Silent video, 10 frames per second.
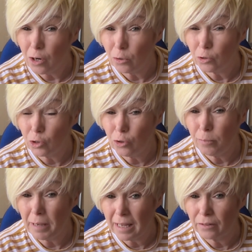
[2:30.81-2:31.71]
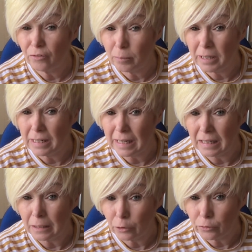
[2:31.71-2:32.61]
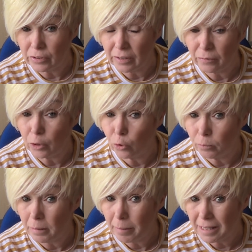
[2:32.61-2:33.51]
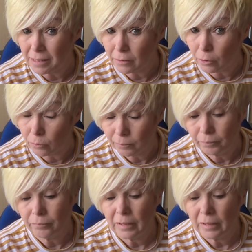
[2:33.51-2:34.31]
Not too bad for being inclusive. Could be better though.